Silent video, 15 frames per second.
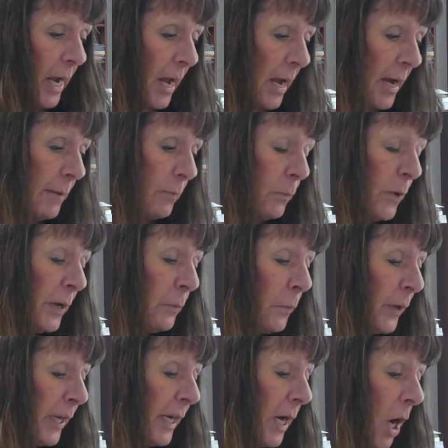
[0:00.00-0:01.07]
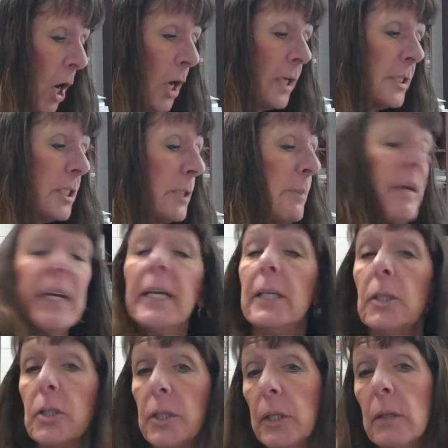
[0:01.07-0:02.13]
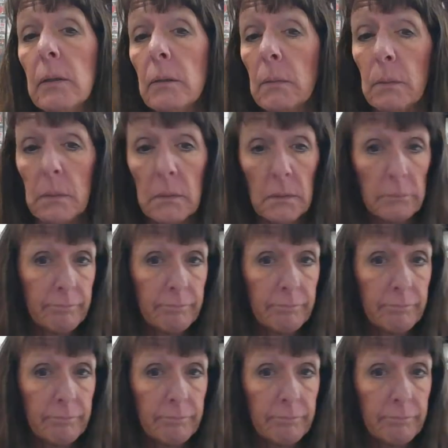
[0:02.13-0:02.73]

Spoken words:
when we are speaking to